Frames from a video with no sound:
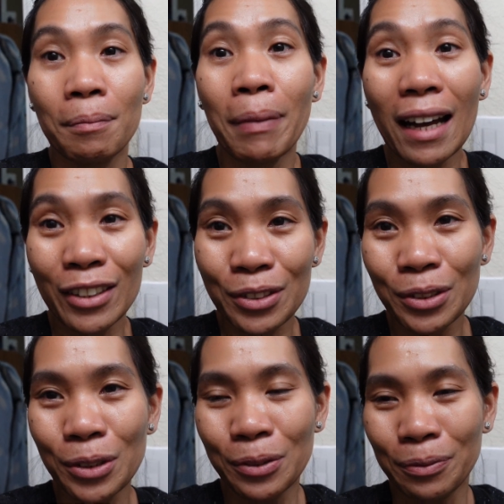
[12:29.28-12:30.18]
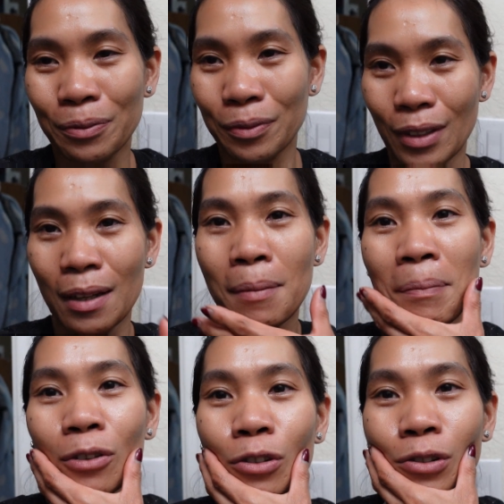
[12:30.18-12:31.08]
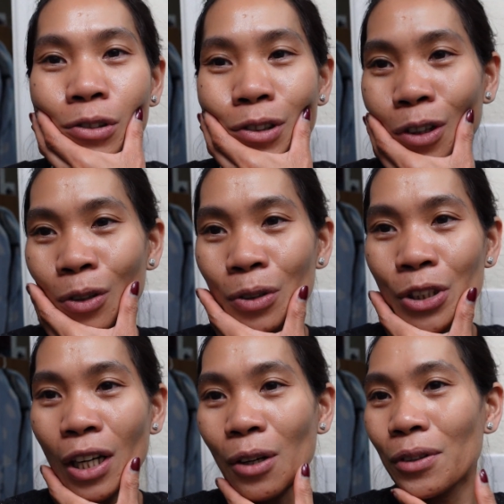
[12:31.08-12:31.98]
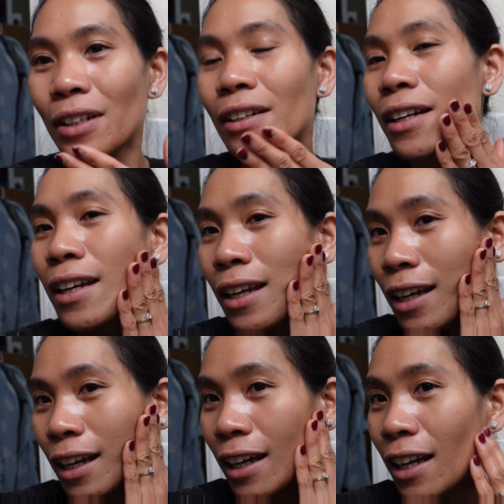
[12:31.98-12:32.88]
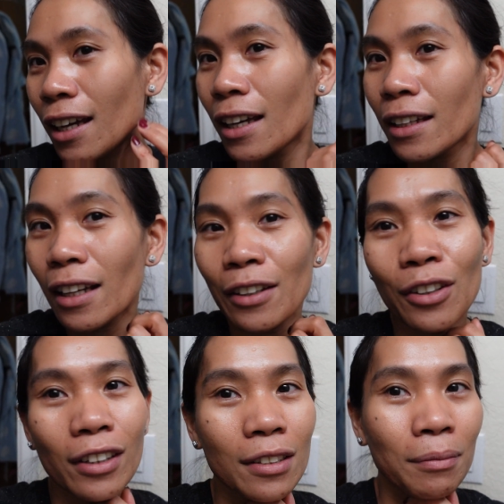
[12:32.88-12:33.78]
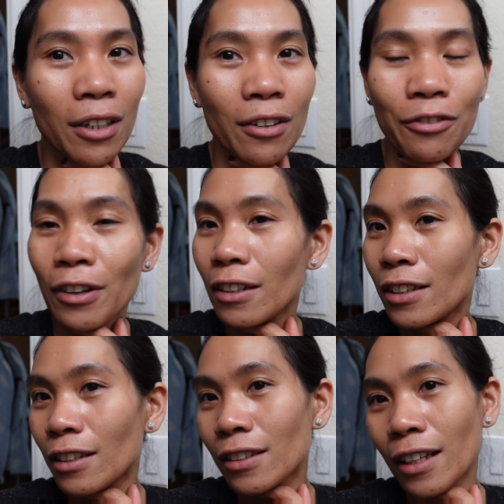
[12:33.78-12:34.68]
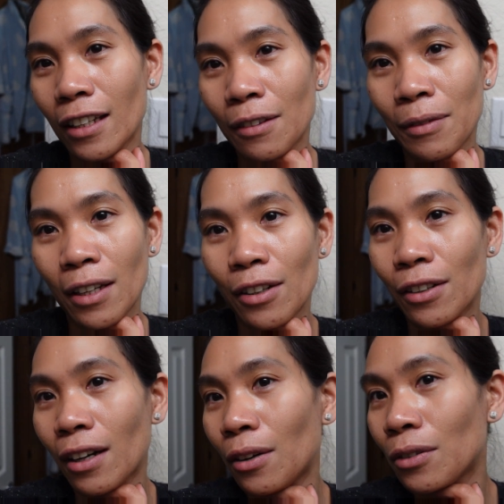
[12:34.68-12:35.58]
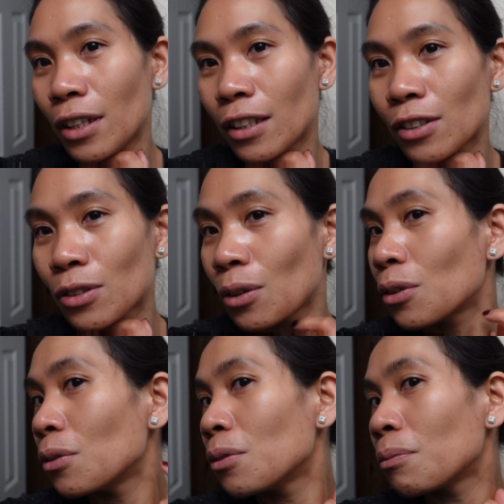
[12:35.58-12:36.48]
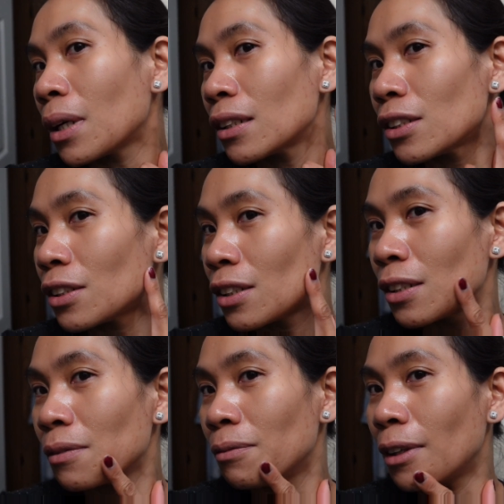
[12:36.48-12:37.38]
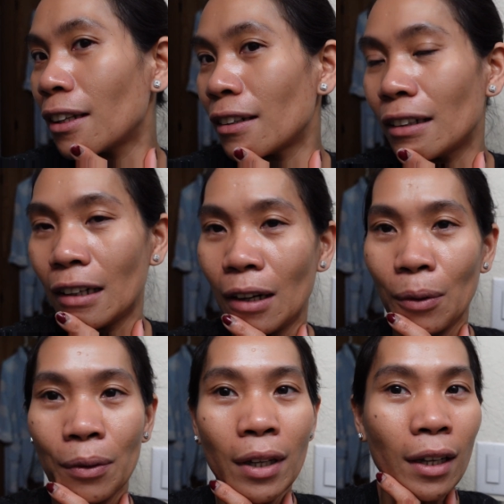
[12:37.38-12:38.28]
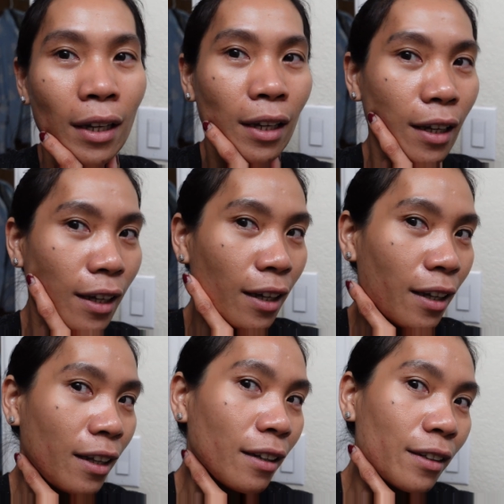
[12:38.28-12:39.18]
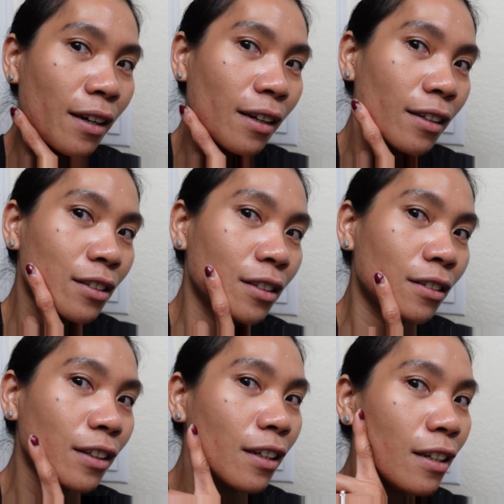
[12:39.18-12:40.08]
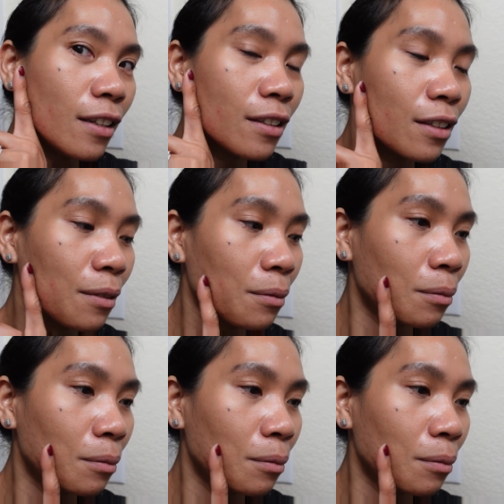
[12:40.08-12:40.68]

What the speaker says: bathroom. I'm about to go to shower, and I noticed my face is getting better now. It's so much better now, and yeah, it's these